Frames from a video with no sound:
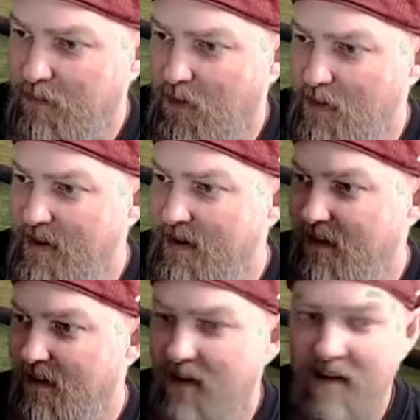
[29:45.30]
Deployment,
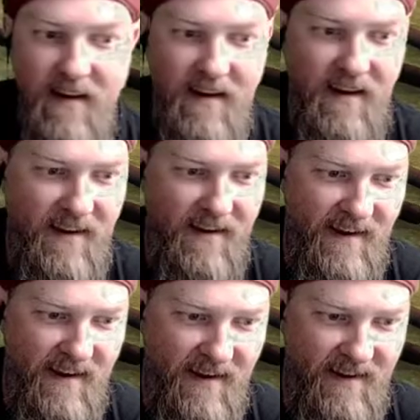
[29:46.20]

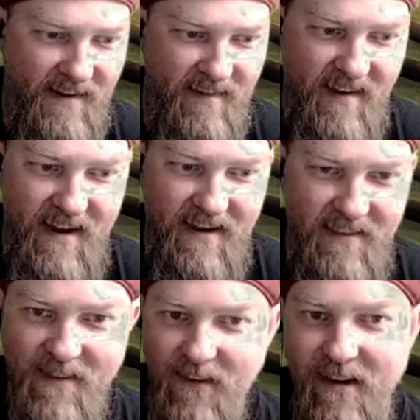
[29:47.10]
and it's saying
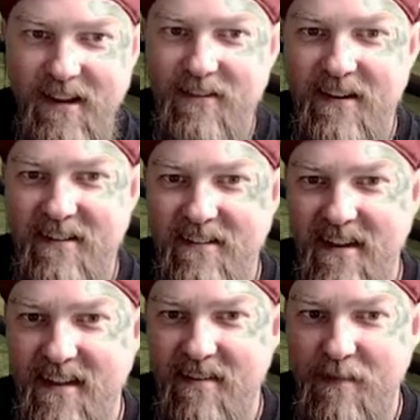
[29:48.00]
33 cents.